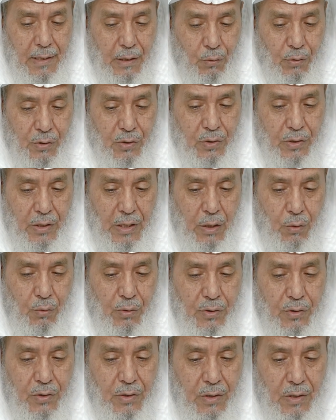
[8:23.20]
was
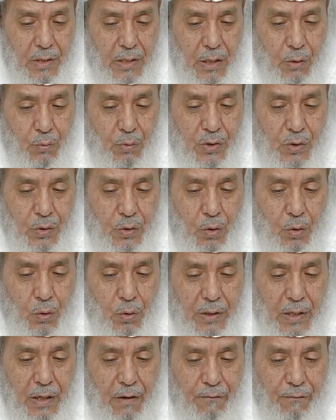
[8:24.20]

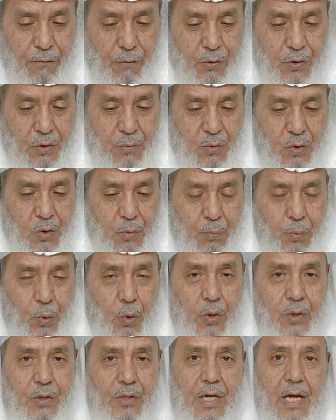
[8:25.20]
looking for some
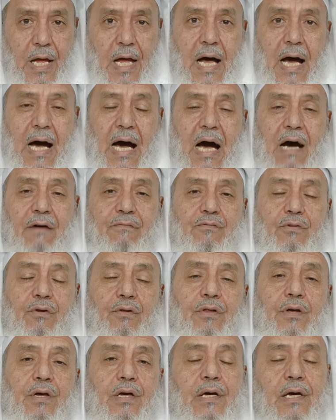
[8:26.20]
support after
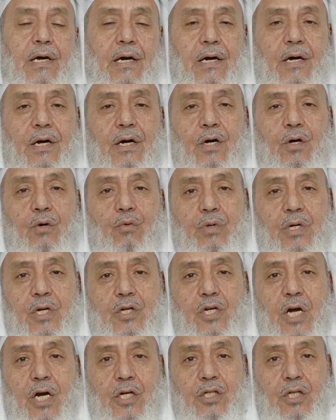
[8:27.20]
the
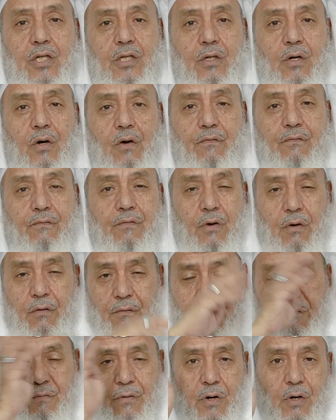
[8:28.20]
rejection of
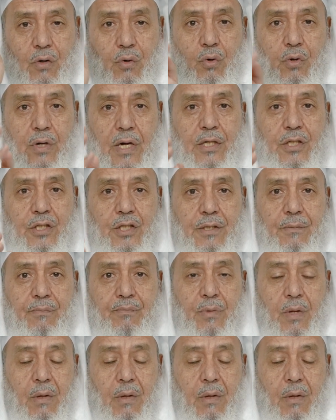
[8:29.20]
Quraysh.